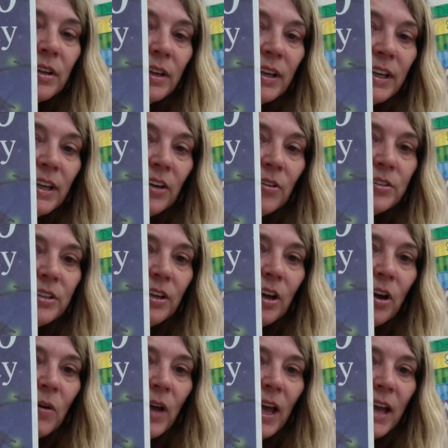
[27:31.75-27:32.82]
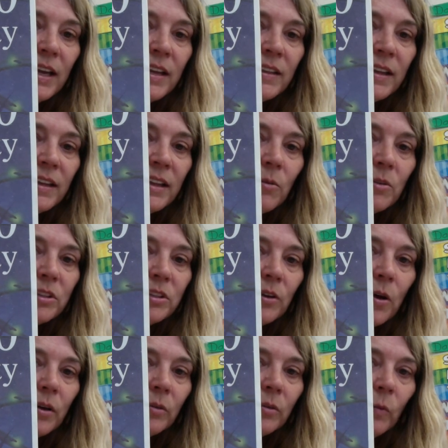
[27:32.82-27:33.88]
Years ago, anything that was
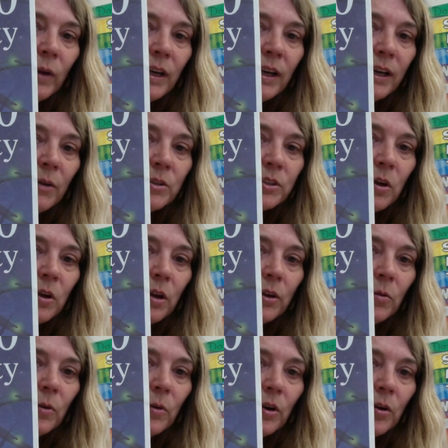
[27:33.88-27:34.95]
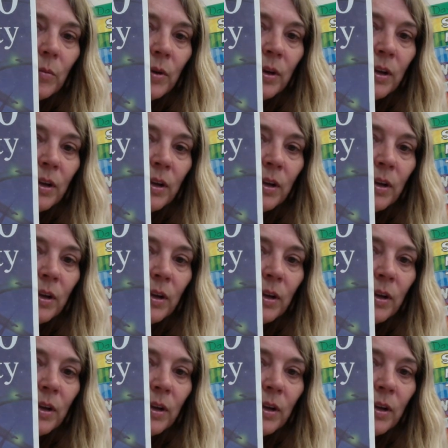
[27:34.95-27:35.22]
long and wiggly was called a worm.